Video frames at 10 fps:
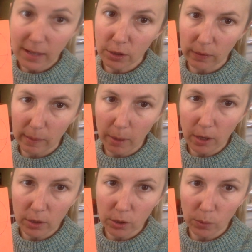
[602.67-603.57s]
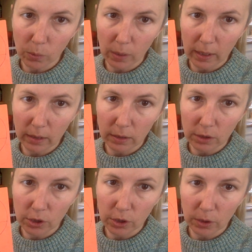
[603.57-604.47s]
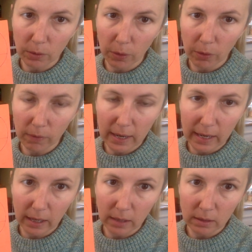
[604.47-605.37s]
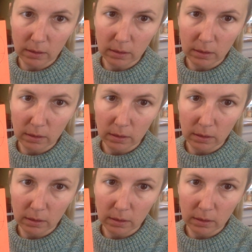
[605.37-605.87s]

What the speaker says: It has 3 parts. 1, 2, 3.